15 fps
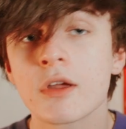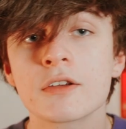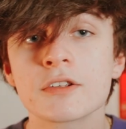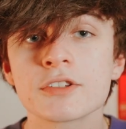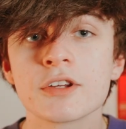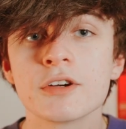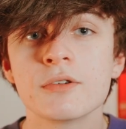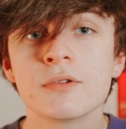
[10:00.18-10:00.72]

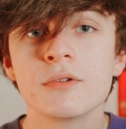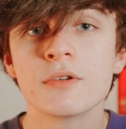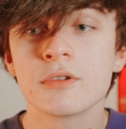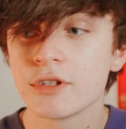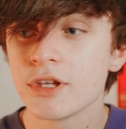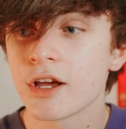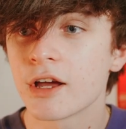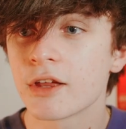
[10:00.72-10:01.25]
So,
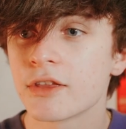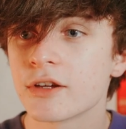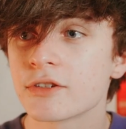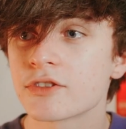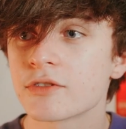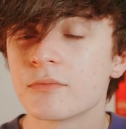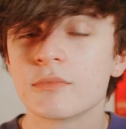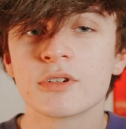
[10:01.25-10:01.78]
yeah,
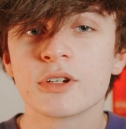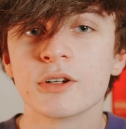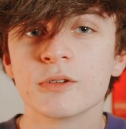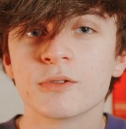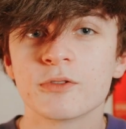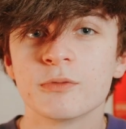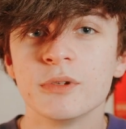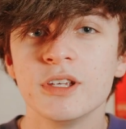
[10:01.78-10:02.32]
there's some
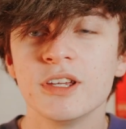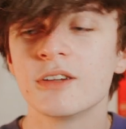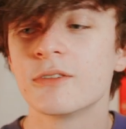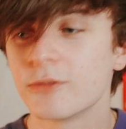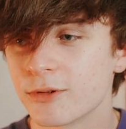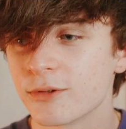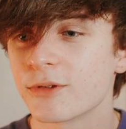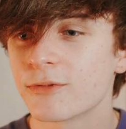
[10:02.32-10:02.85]
goals for me
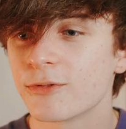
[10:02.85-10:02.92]
for the